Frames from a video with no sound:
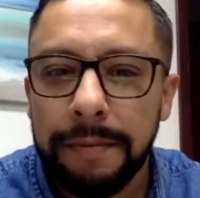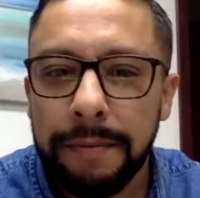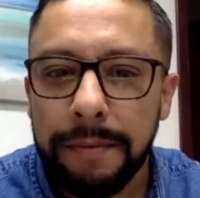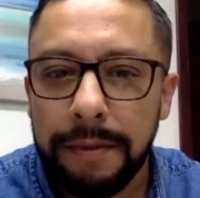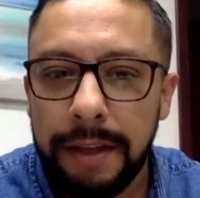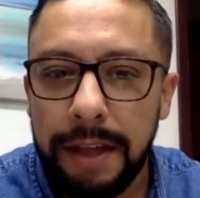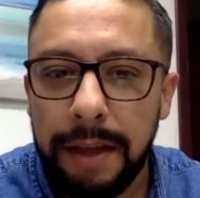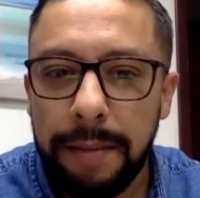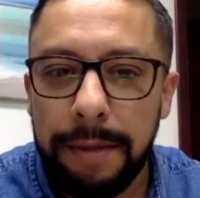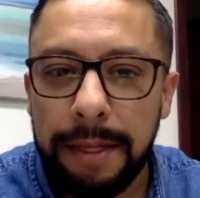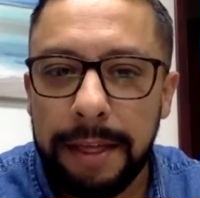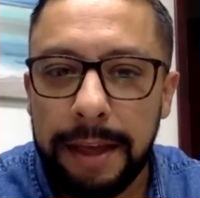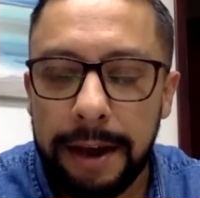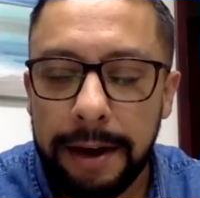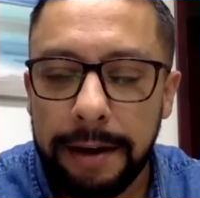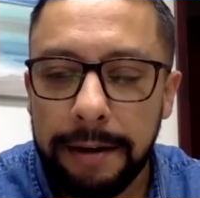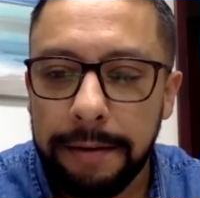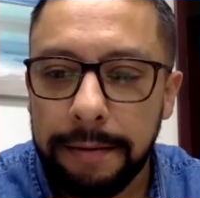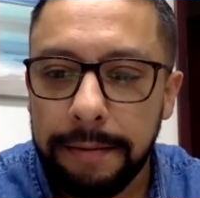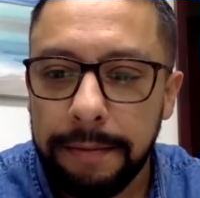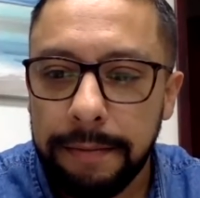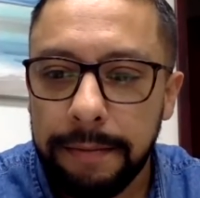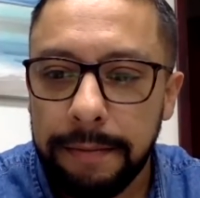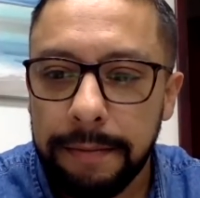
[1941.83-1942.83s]
Give me that.
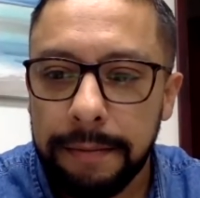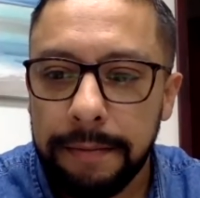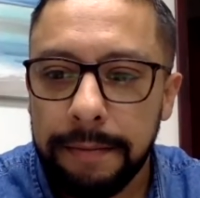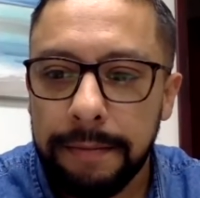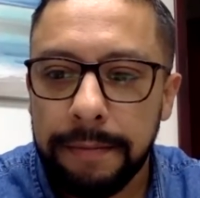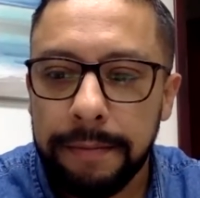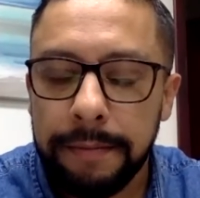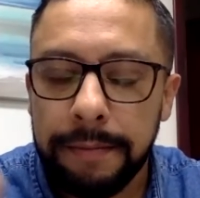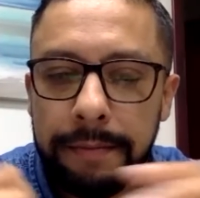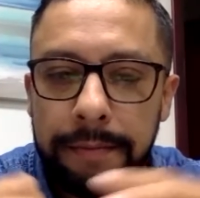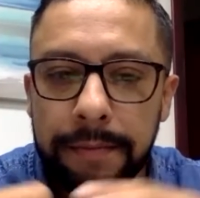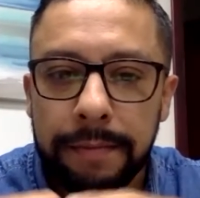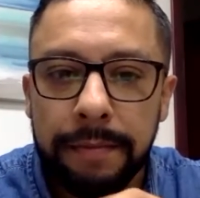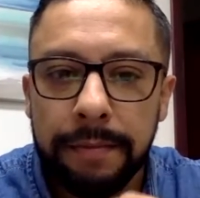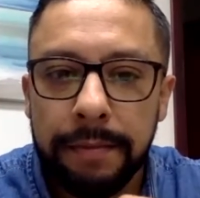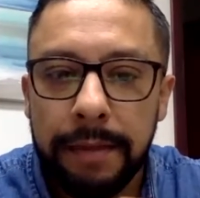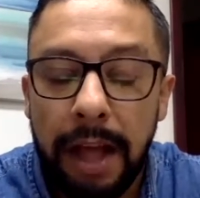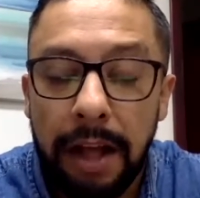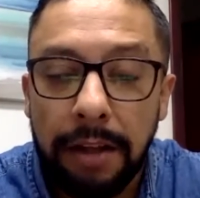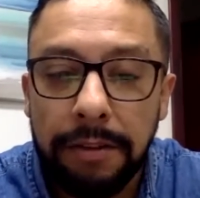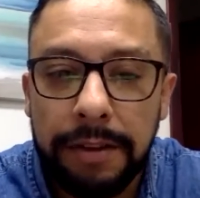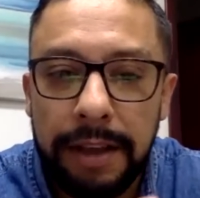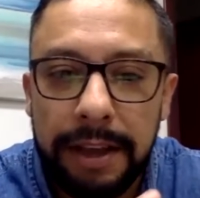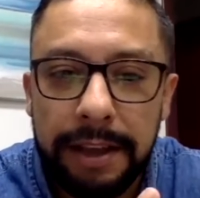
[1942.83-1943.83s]

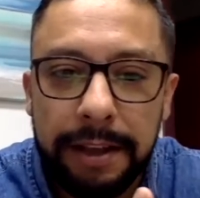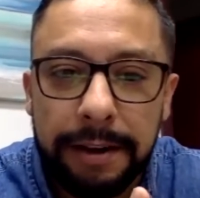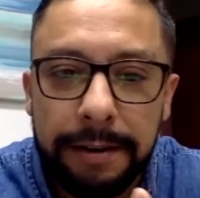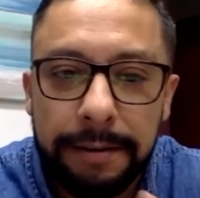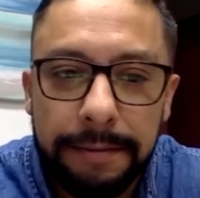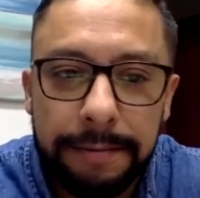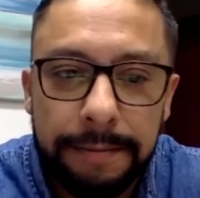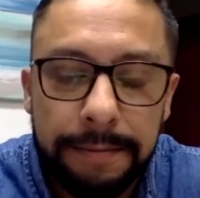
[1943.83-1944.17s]
I'll take it.